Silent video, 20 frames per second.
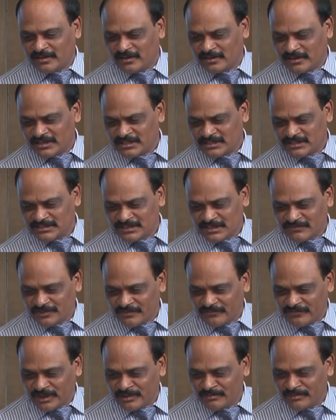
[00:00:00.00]
occasions of the
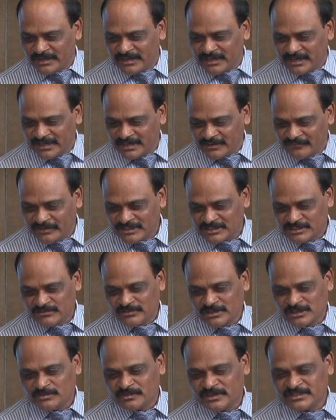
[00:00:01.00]
family and
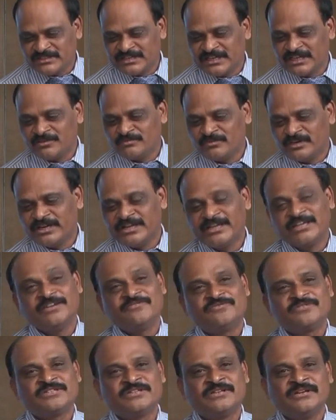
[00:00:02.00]
festivals by sending birthday gifts.
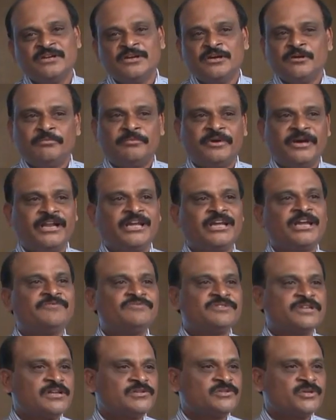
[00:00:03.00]
Birthday gifts
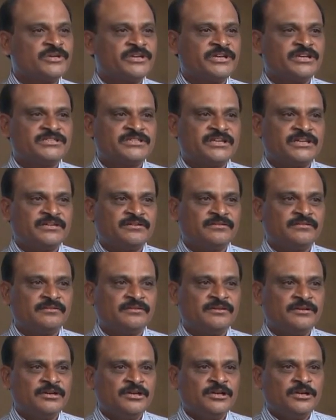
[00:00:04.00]
also you can send,
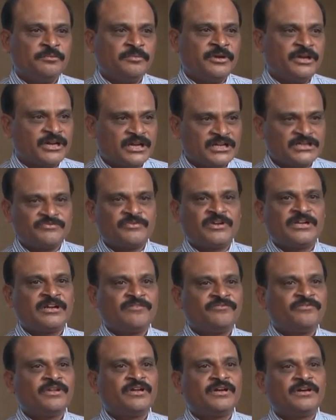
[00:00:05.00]
because one
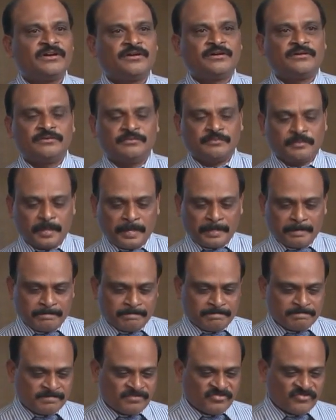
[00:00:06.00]
of the
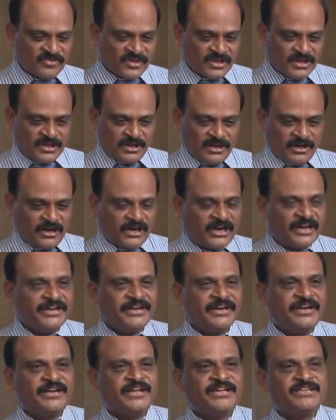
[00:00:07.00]

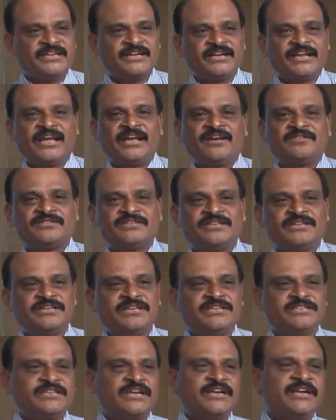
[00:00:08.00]
high-end agent I have seen
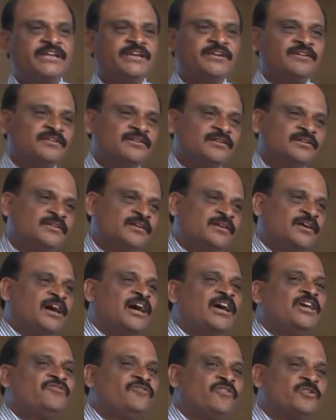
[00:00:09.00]
is sending
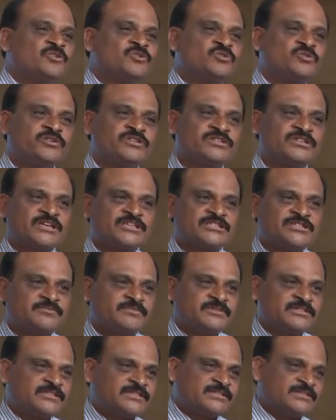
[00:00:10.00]
iPhones to his
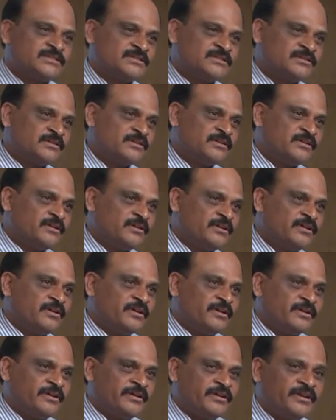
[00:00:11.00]
customers.
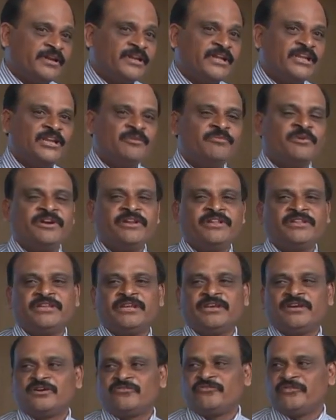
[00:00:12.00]
Can anybody
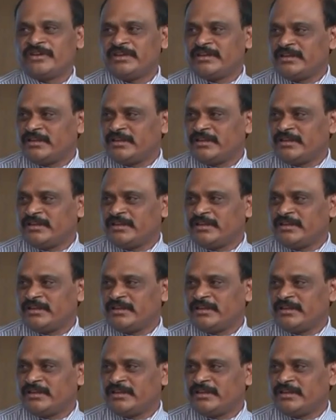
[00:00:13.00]
think of it?